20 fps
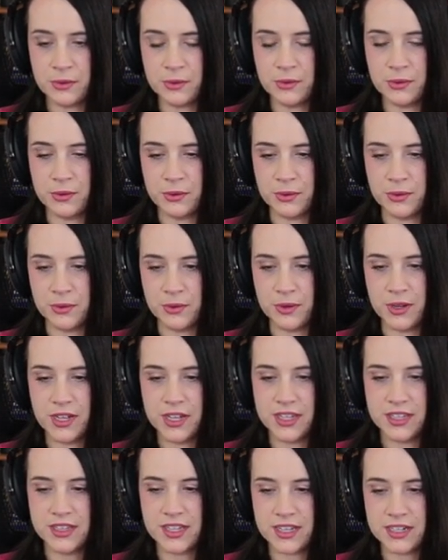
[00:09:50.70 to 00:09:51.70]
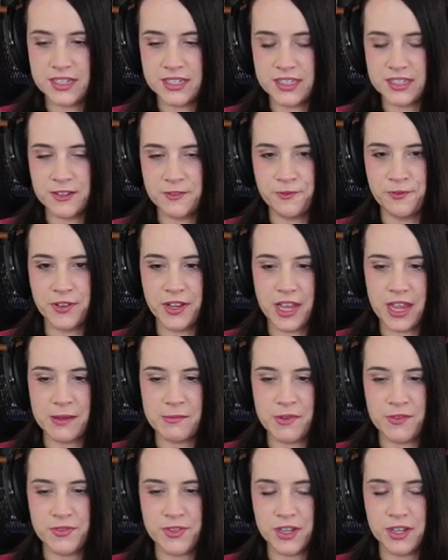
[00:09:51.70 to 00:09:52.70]
Ooh! That is the
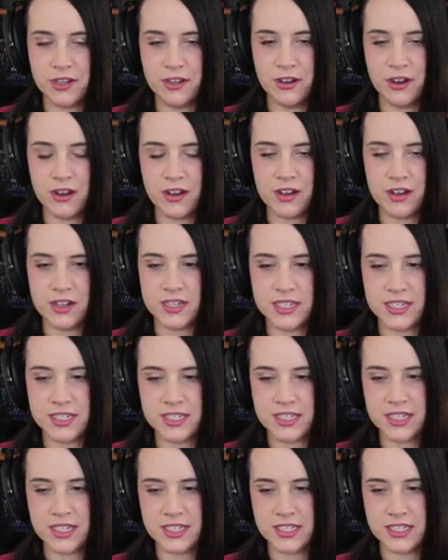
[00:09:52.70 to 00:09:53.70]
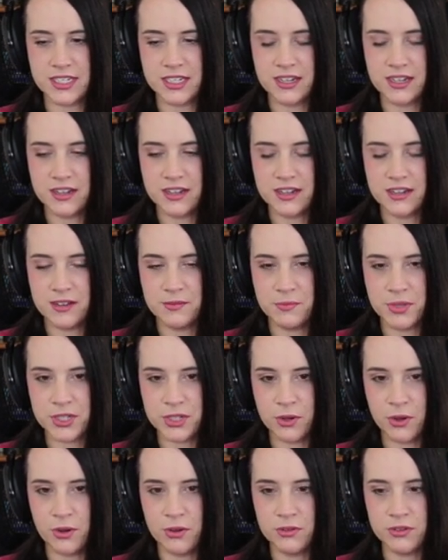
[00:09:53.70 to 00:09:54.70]
flame of the god, is it? But
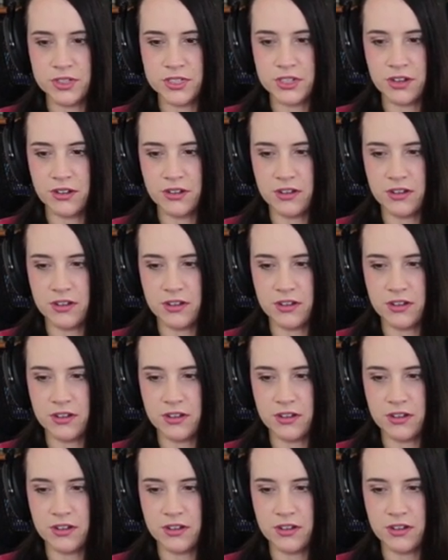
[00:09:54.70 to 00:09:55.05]
hold